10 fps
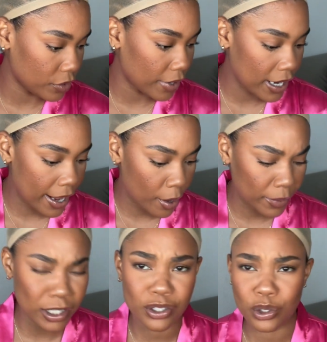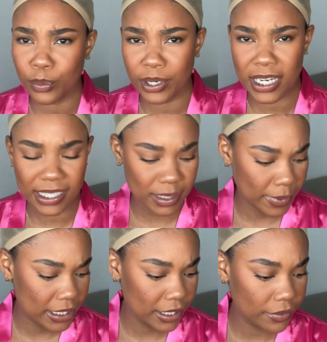right now, but it's super
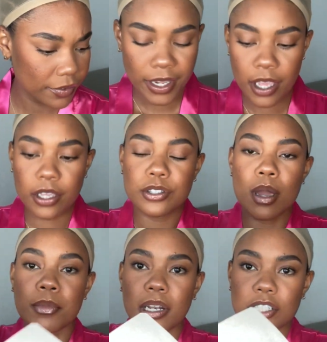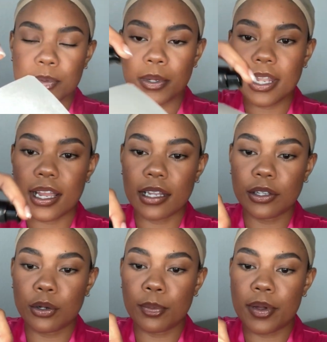inexpensive. So I'm gonna just put like a
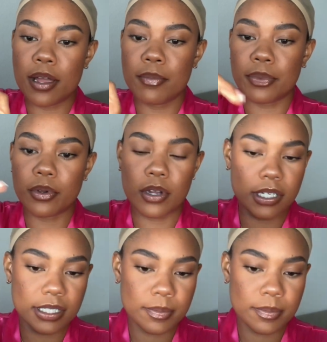little pump on this